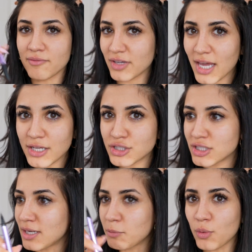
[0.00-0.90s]
on
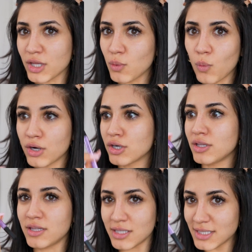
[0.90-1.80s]
vacation, I'm going in the water,
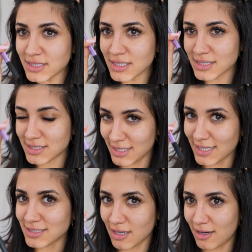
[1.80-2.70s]
this
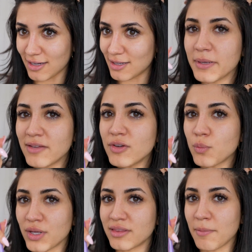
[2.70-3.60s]
stays on. But even
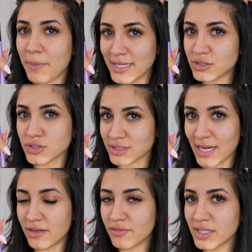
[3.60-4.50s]
with the pencil
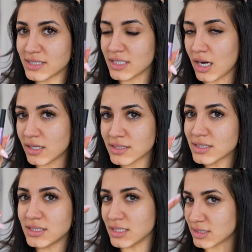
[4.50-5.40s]
side of this, it
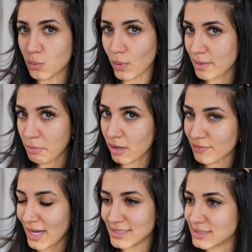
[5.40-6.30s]
honestly doesn't wipe off
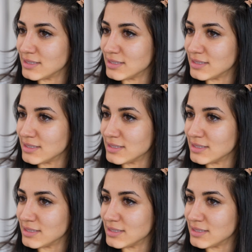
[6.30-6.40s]
as